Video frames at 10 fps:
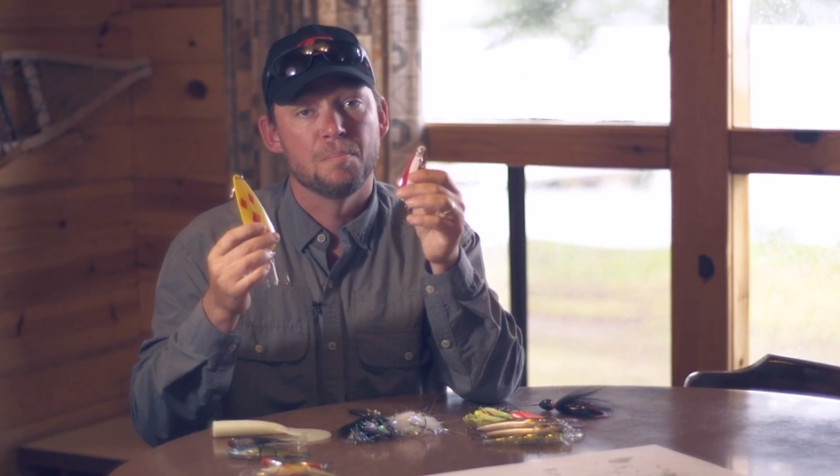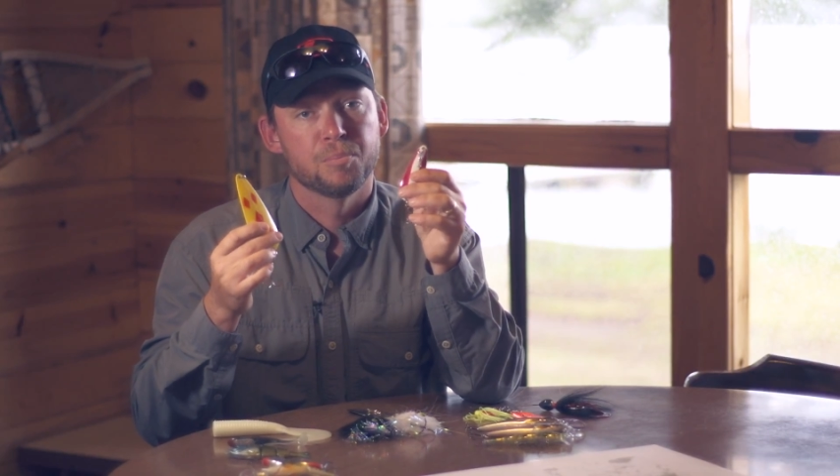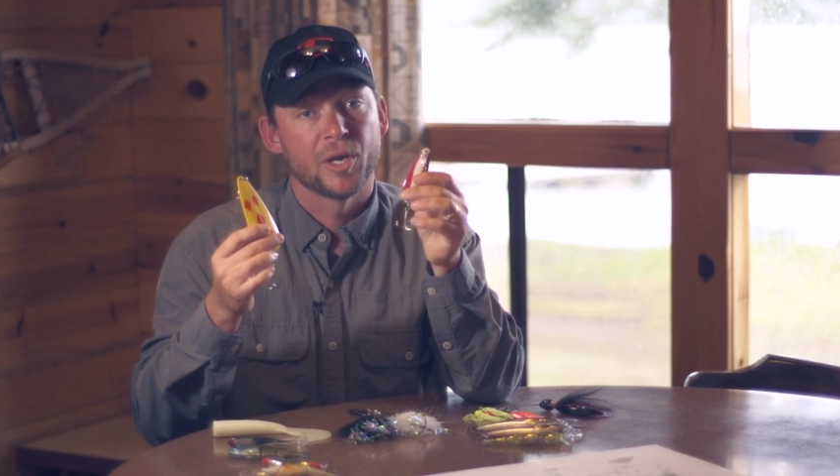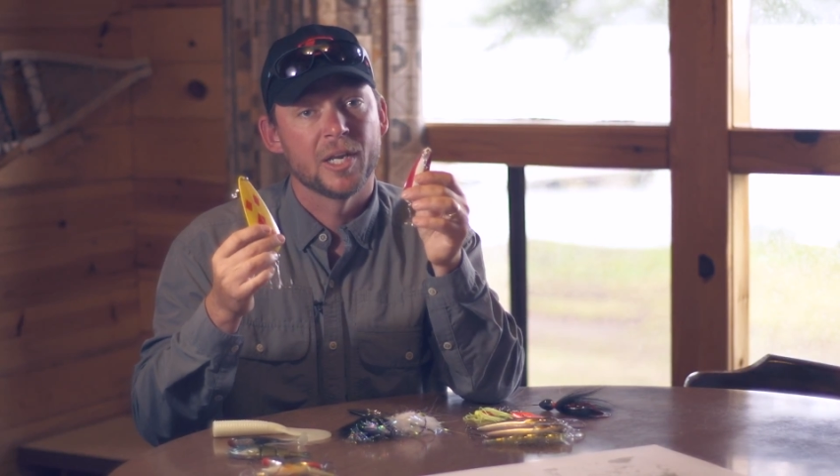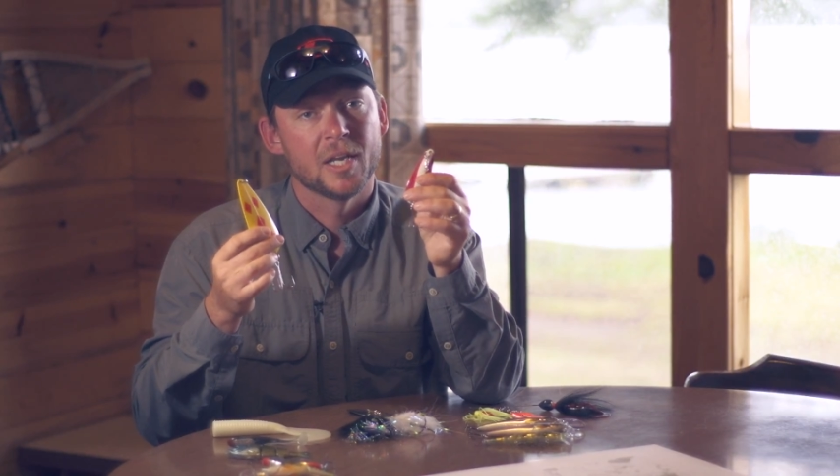
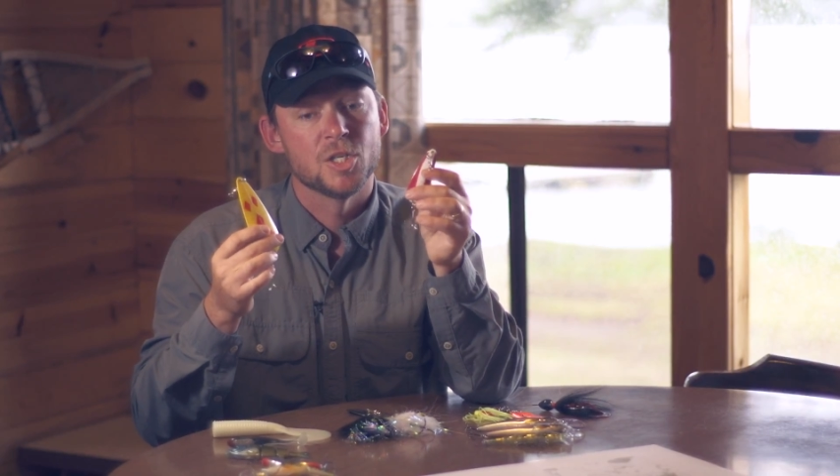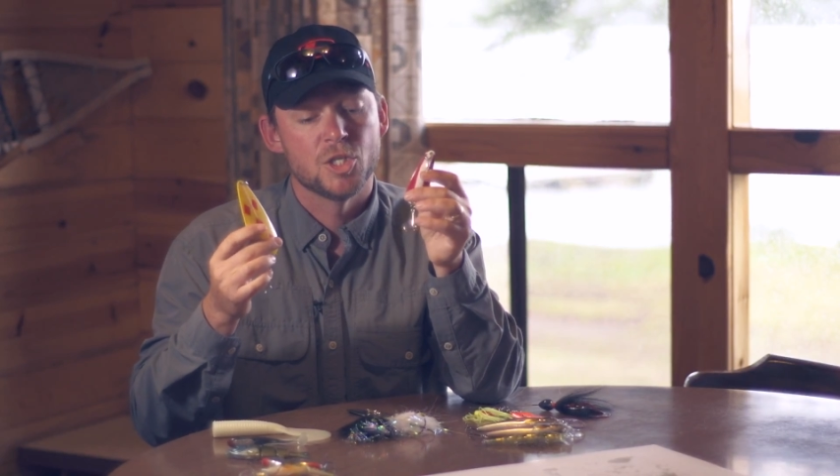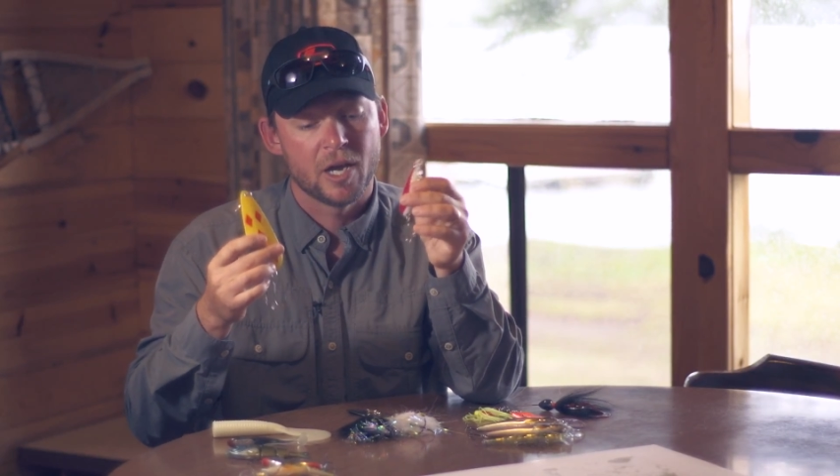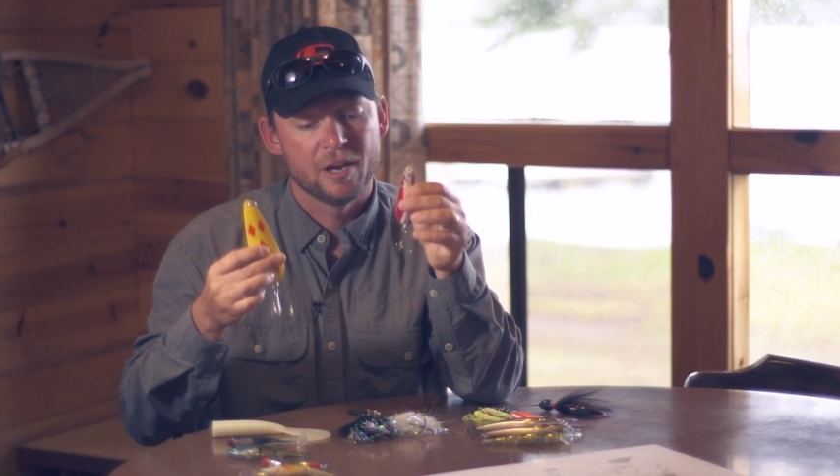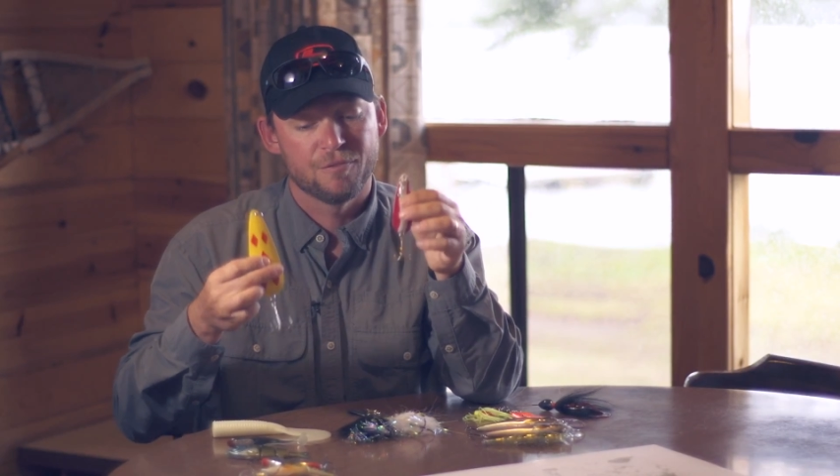bring in
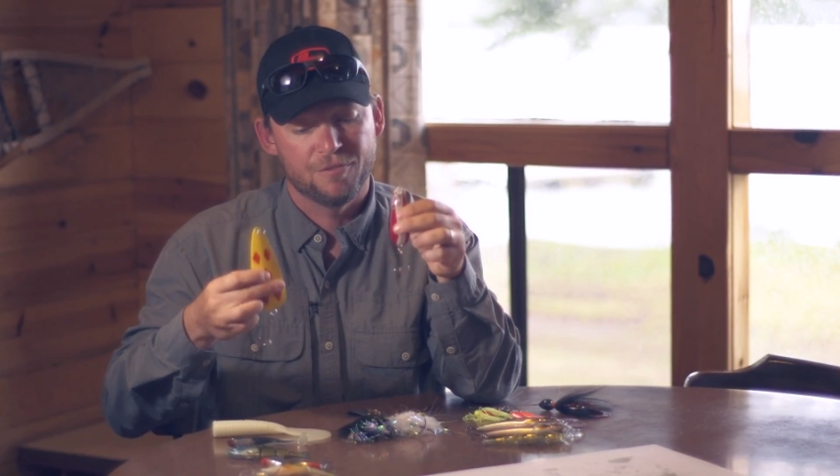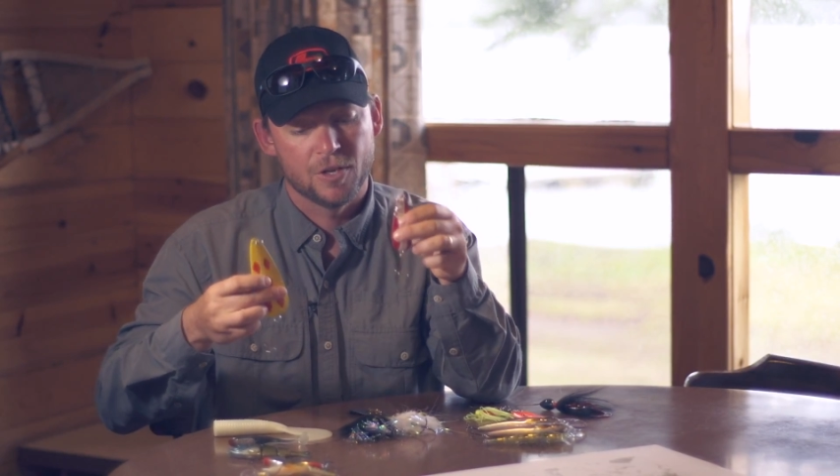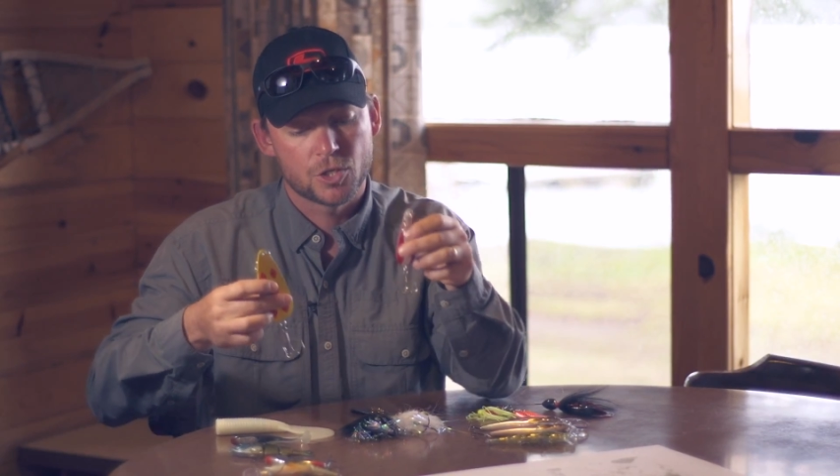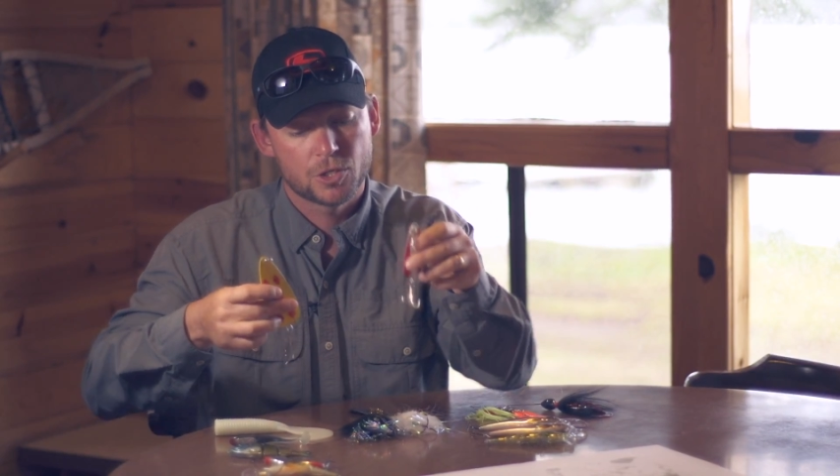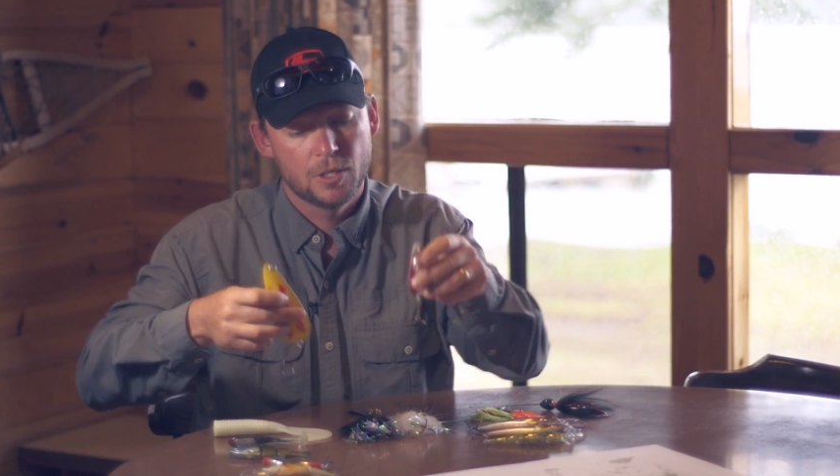giant
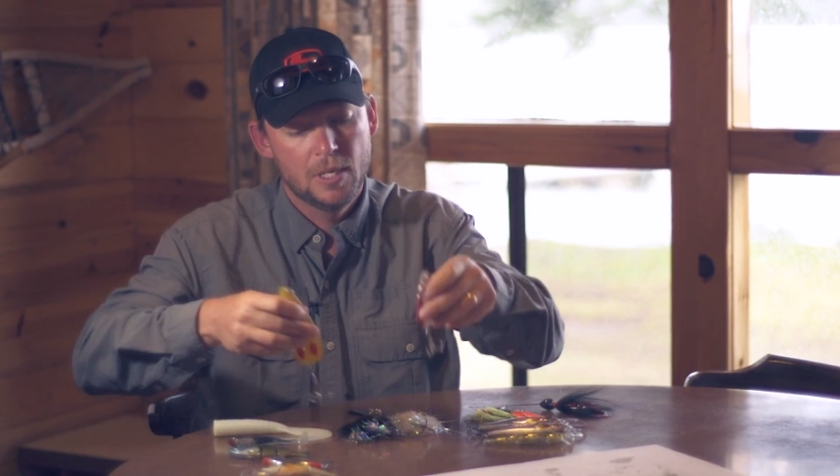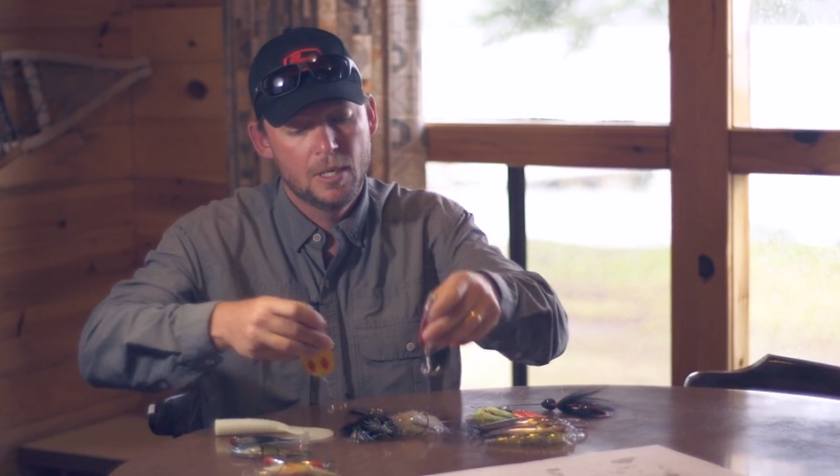fish.